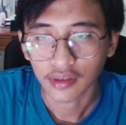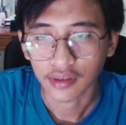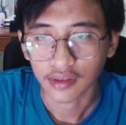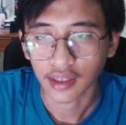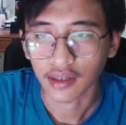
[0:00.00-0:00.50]

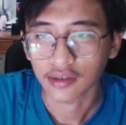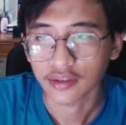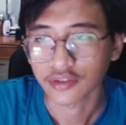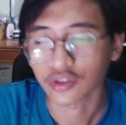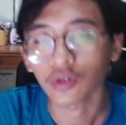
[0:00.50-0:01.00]
Yeah,
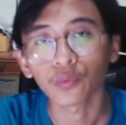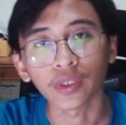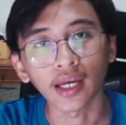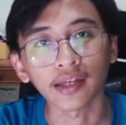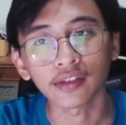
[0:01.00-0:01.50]
so
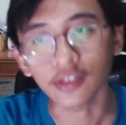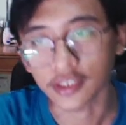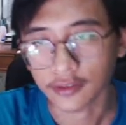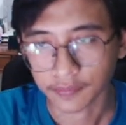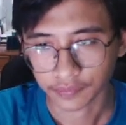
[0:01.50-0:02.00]
we are
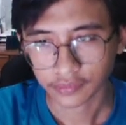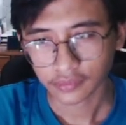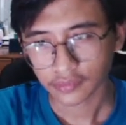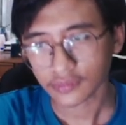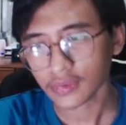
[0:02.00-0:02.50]
good.
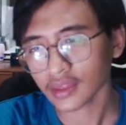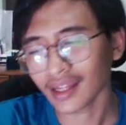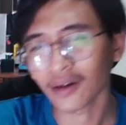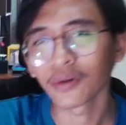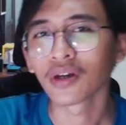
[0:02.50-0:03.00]

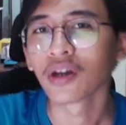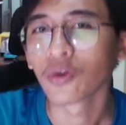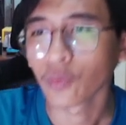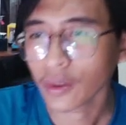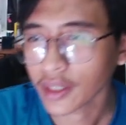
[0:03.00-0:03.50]
Now
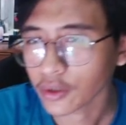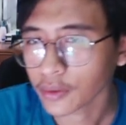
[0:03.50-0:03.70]
what are